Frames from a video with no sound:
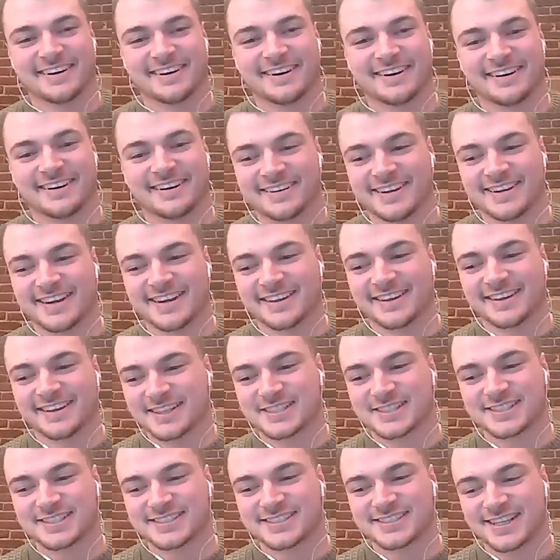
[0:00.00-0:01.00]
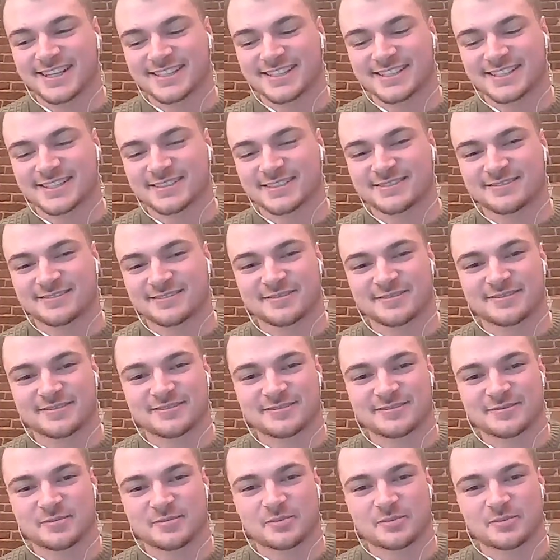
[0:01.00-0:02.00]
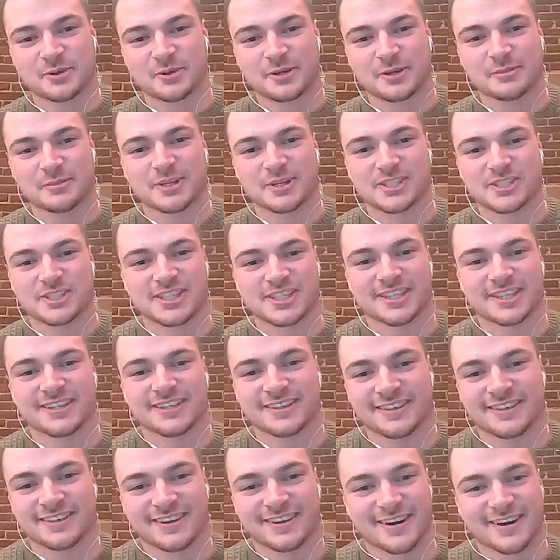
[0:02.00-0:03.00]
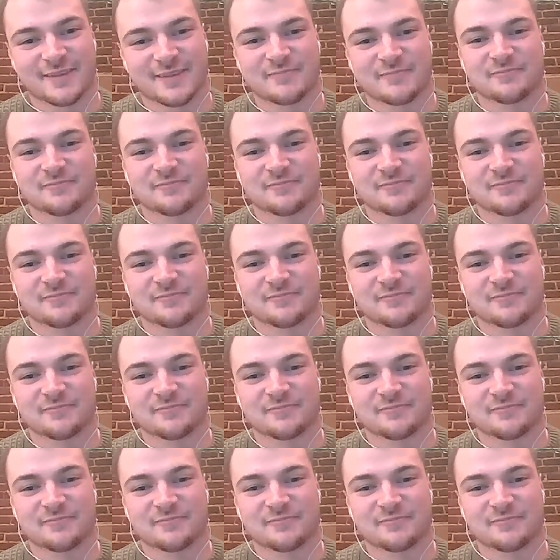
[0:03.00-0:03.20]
yeah, that's pretty much it.